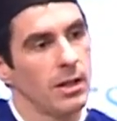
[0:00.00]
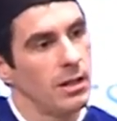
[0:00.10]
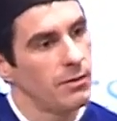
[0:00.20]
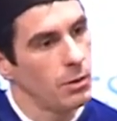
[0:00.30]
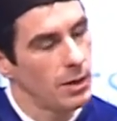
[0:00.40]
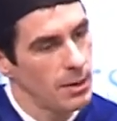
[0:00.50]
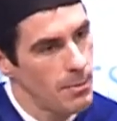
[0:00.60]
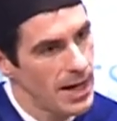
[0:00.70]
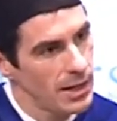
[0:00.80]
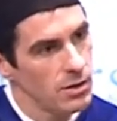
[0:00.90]
if you want to
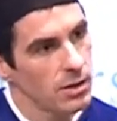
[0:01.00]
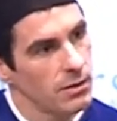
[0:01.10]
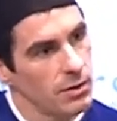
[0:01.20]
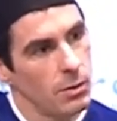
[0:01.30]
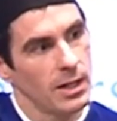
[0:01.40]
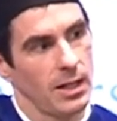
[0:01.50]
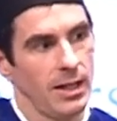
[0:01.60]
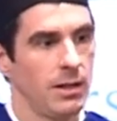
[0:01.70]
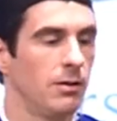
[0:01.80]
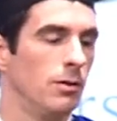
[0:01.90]
manage, or if you want to
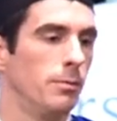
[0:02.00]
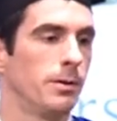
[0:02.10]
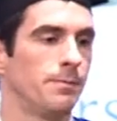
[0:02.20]
lead a group.